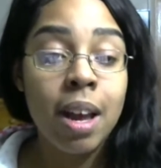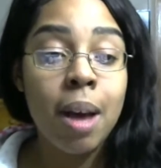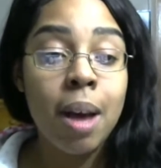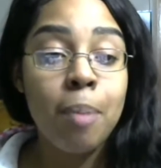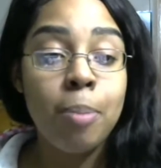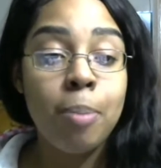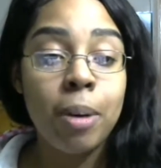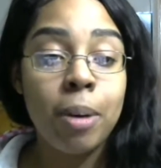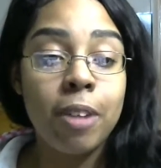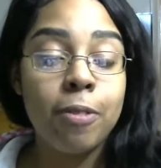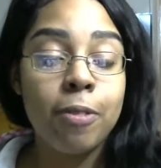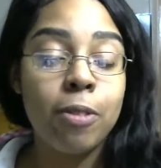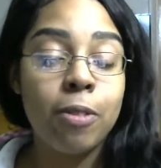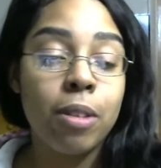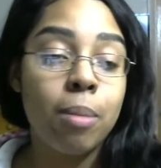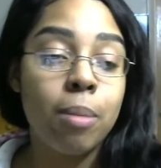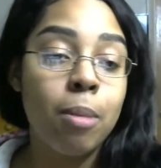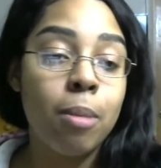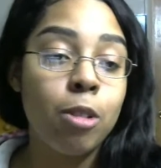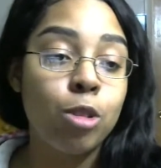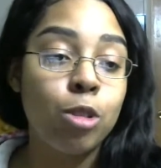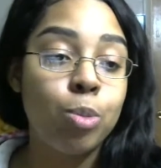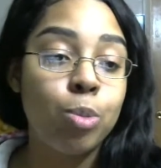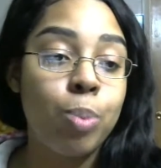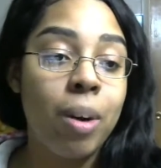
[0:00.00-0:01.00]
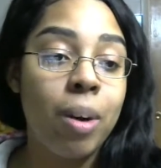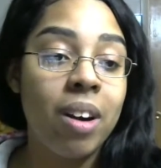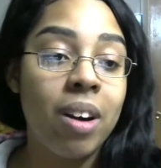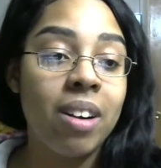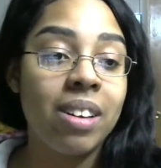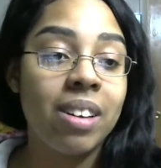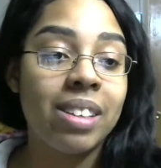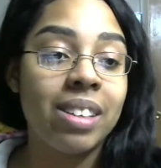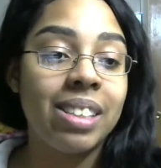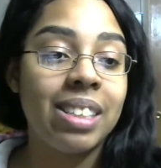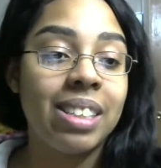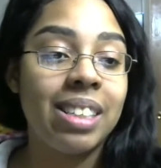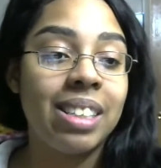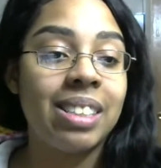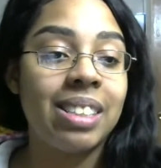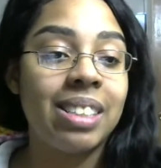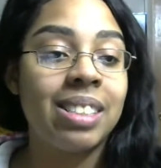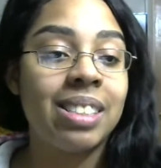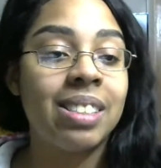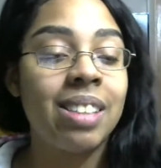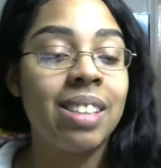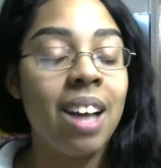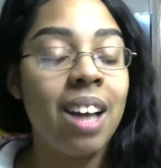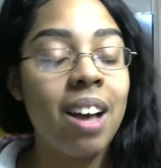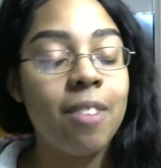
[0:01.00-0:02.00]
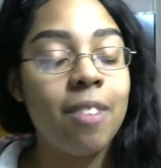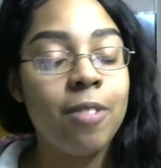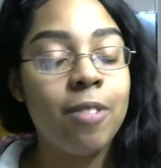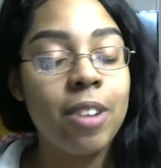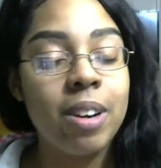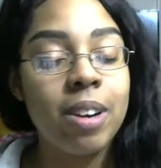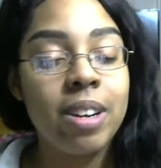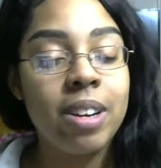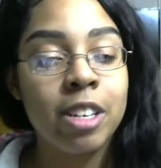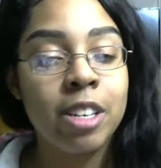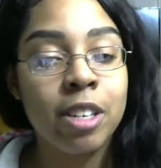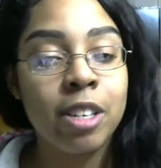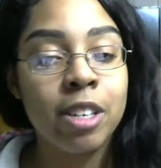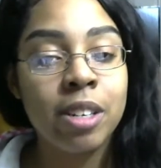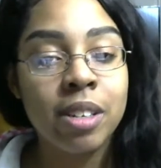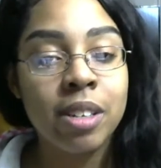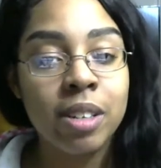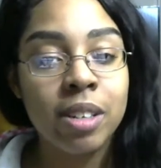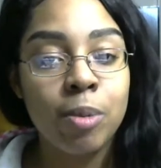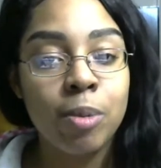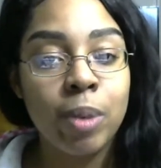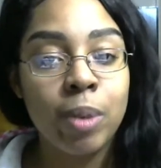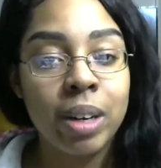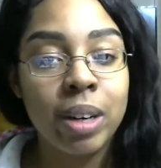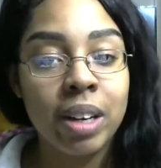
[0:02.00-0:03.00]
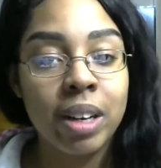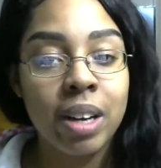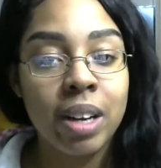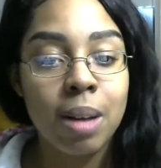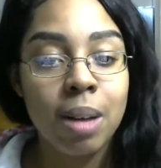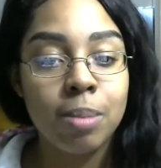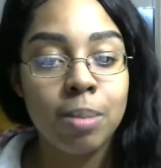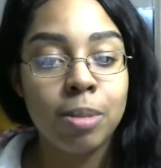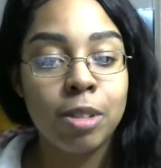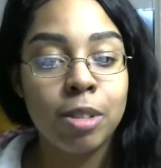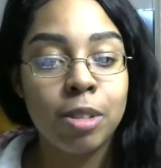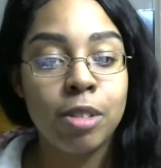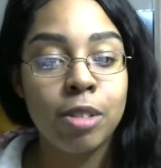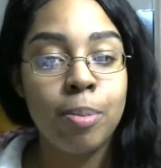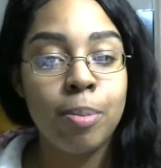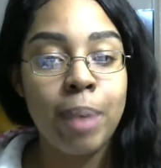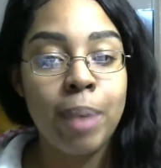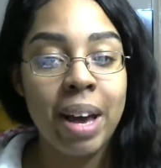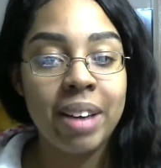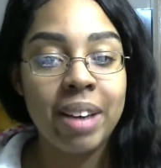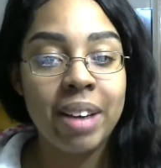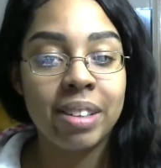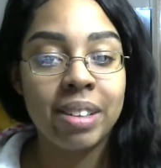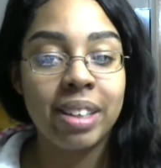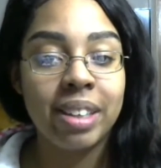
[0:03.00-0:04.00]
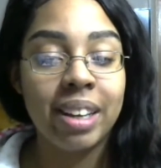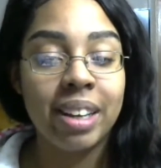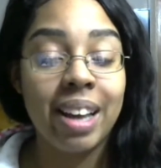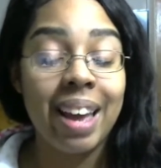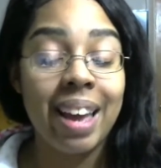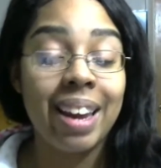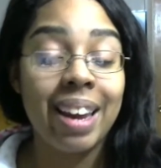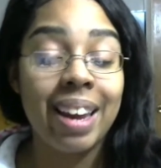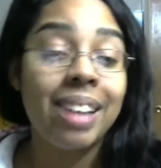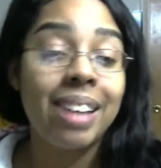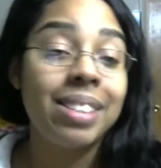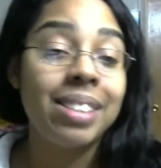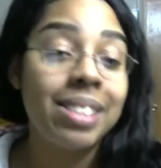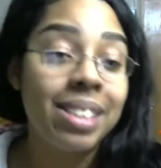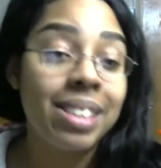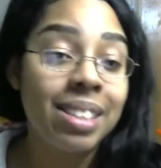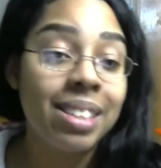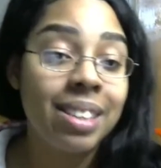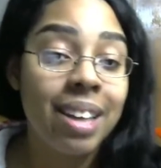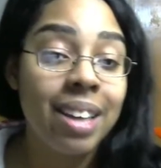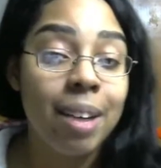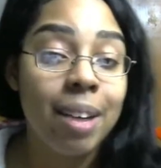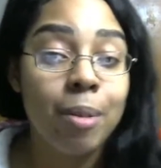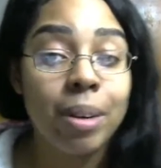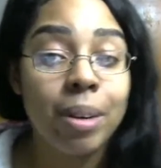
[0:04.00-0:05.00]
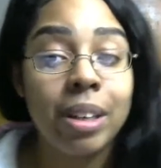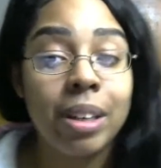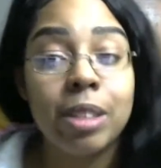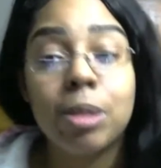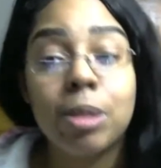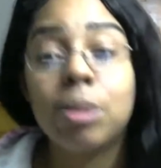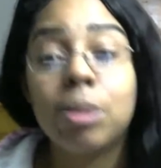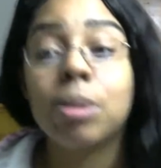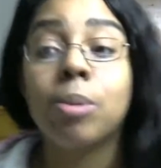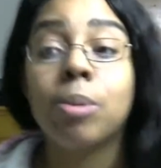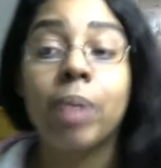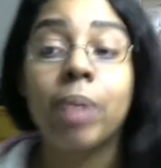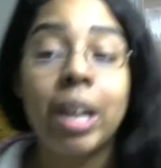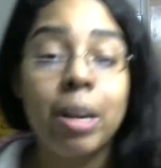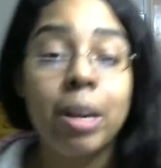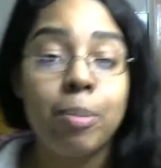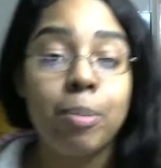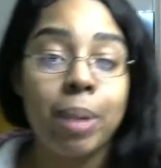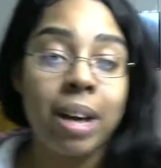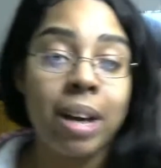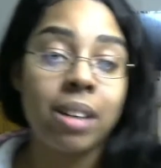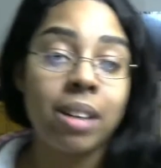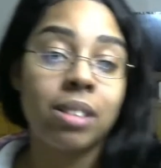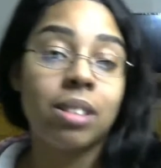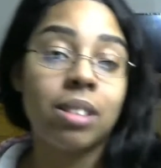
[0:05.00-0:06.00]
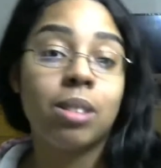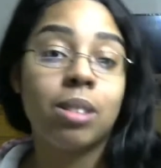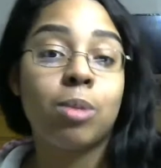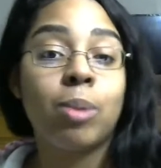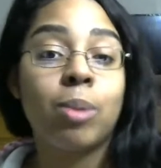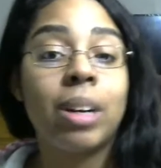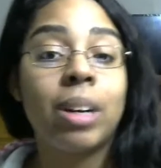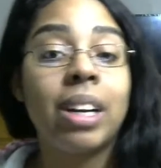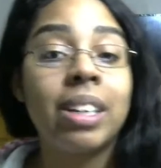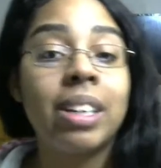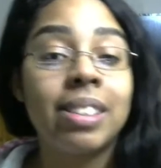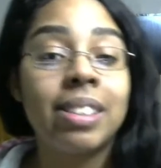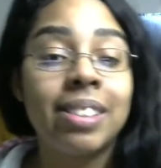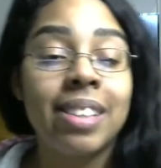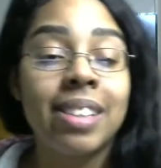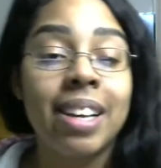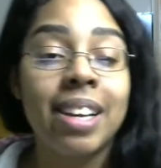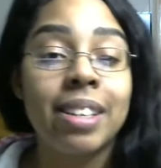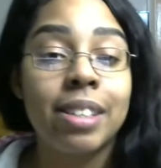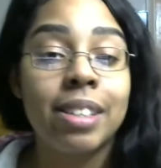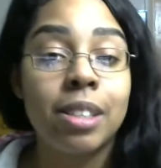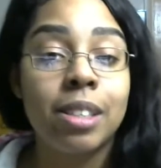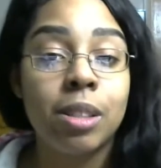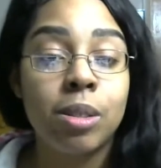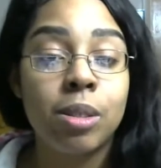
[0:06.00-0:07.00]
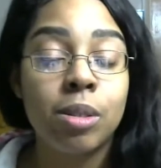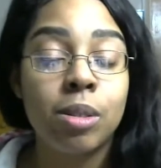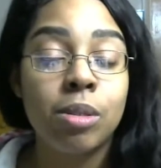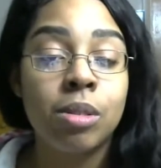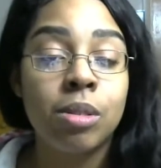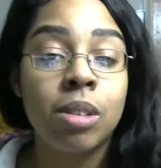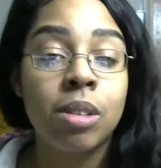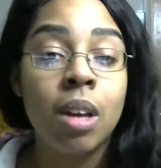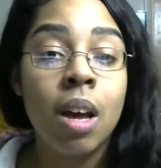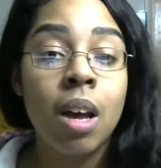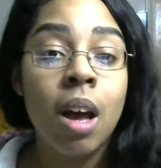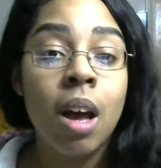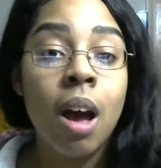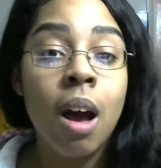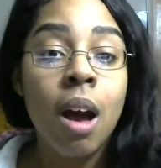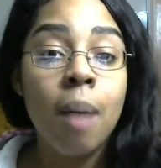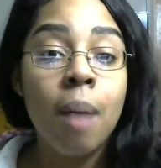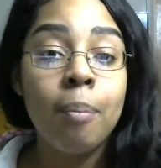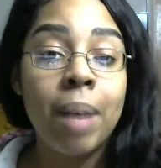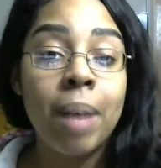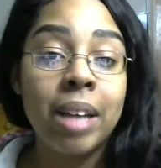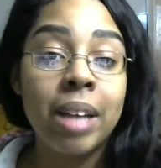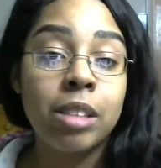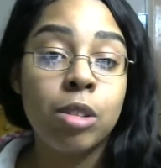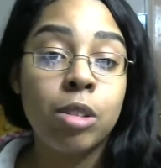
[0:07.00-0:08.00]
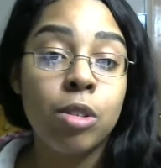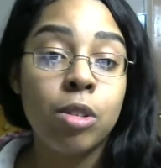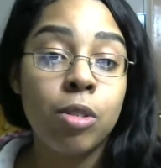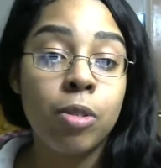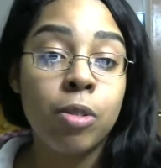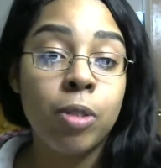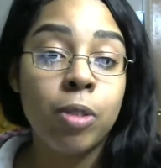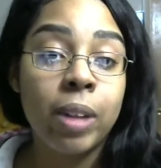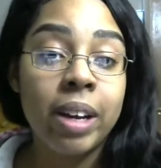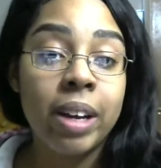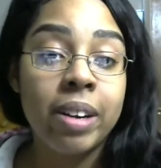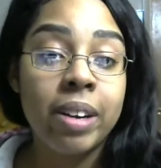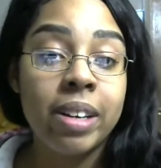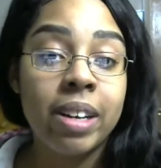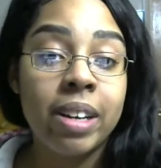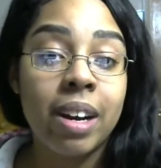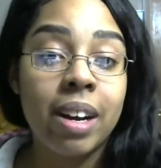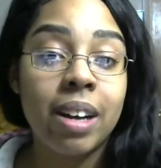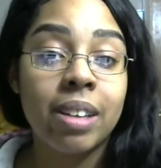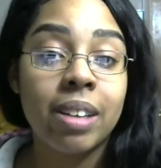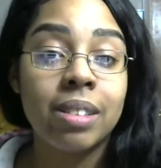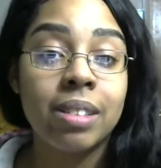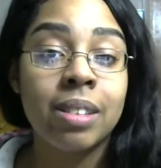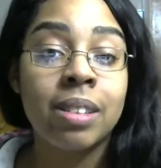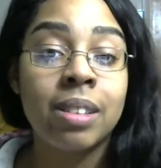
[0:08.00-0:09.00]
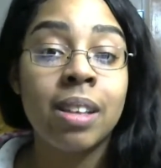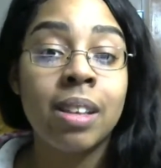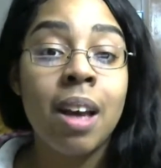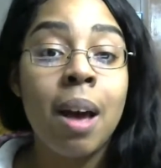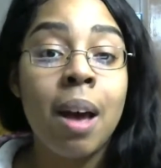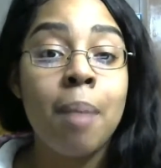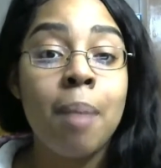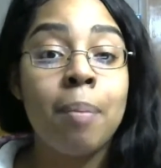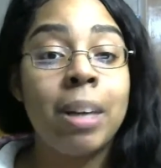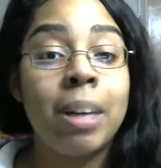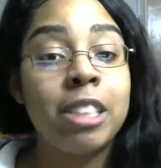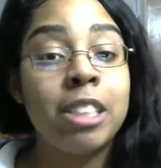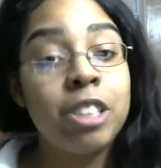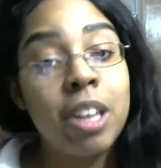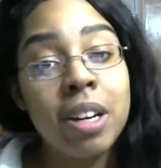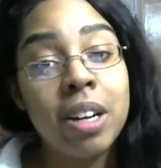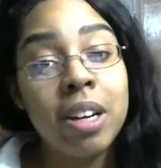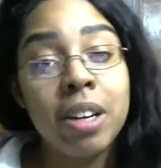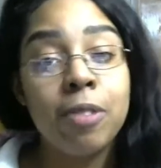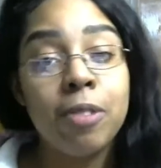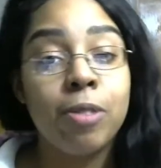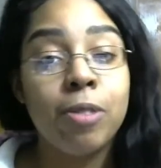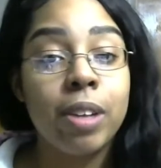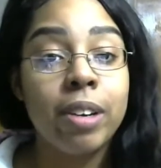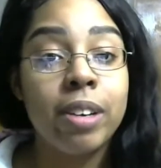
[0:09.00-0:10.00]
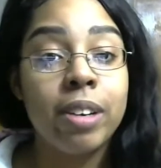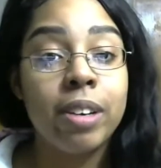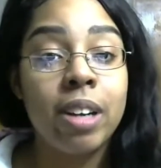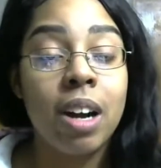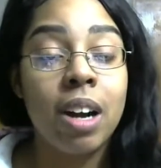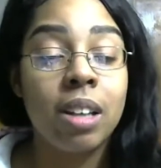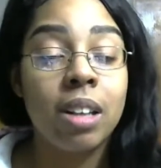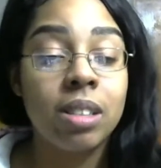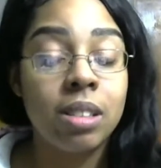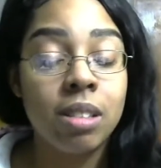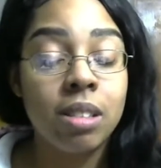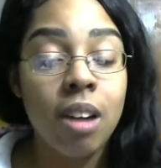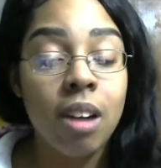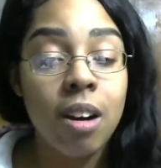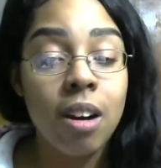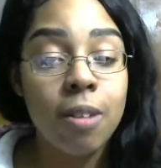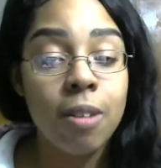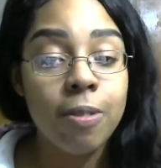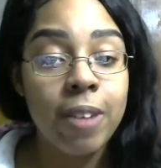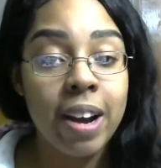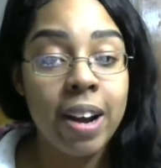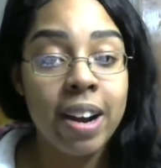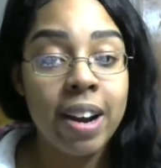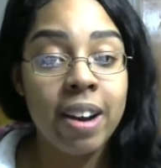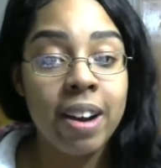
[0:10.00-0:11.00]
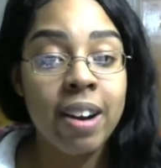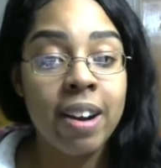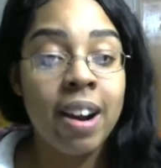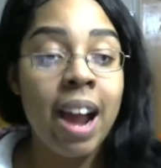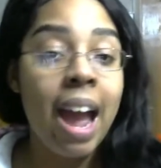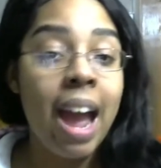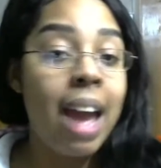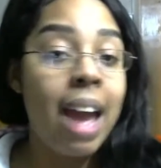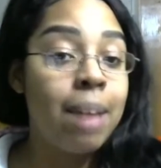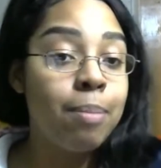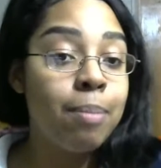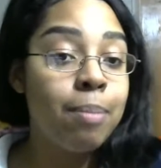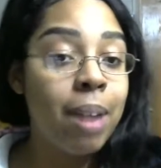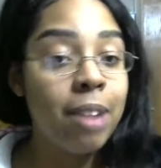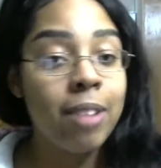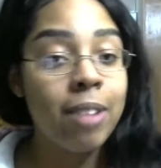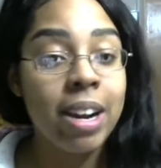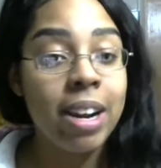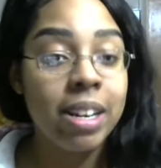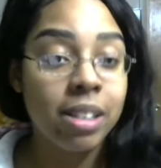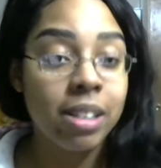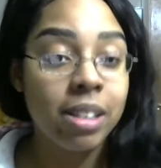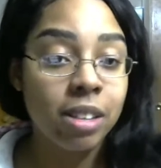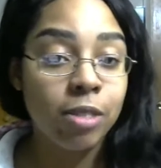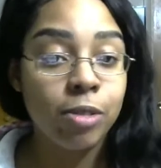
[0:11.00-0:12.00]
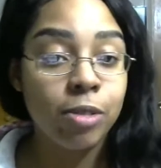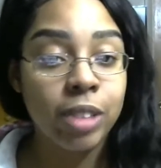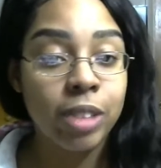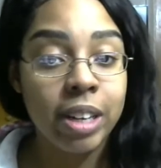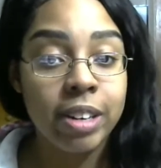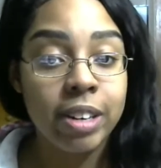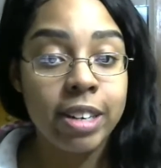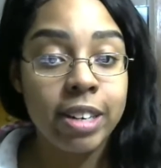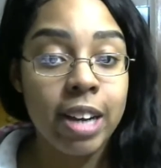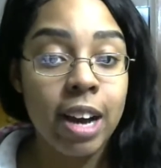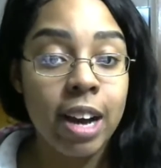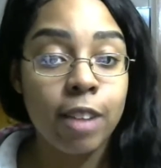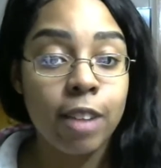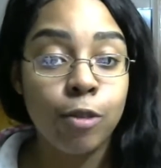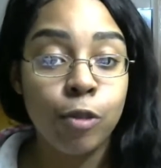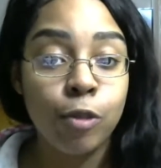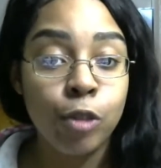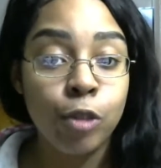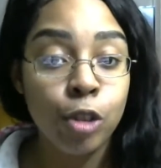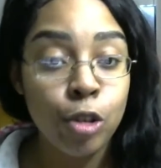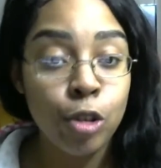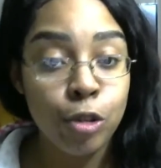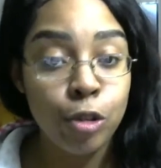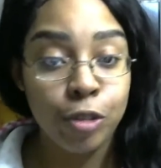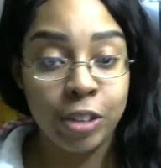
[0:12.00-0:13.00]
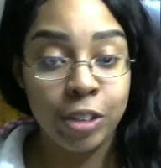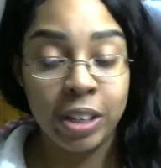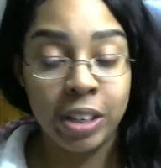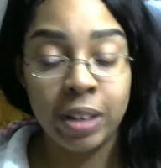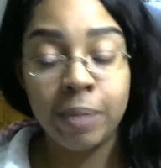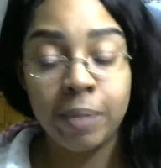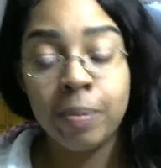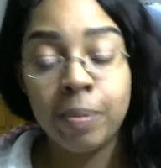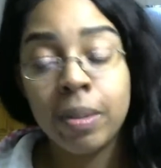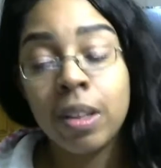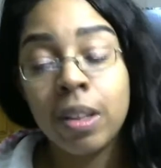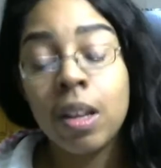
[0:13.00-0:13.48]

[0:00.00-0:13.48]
But for the most part, it's not very good when it comes to battling. And I see that when I do the raid battles. When I decide to use my 2 Flareons, my shiny Flareon Starfire, and my regular Flareon Floofy.